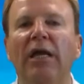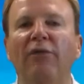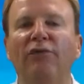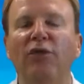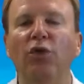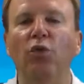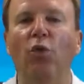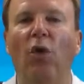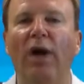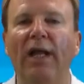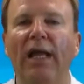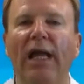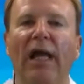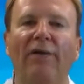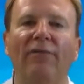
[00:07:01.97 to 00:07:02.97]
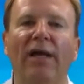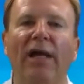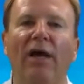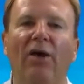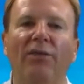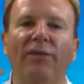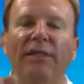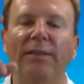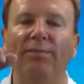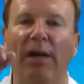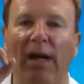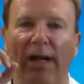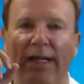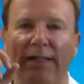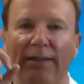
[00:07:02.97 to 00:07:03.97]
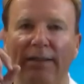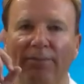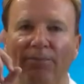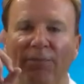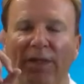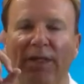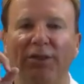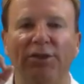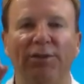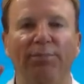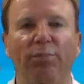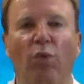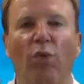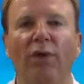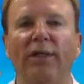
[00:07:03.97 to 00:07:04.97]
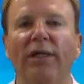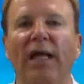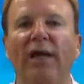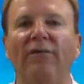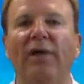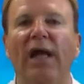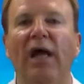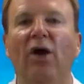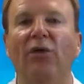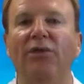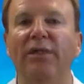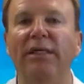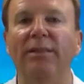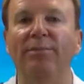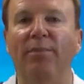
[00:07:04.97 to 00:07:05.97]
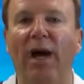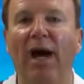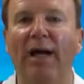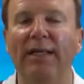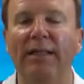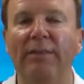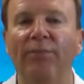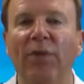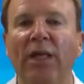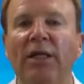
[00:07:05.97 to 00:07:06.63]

If you want to have a healthy mind, it's important to have a healthy body.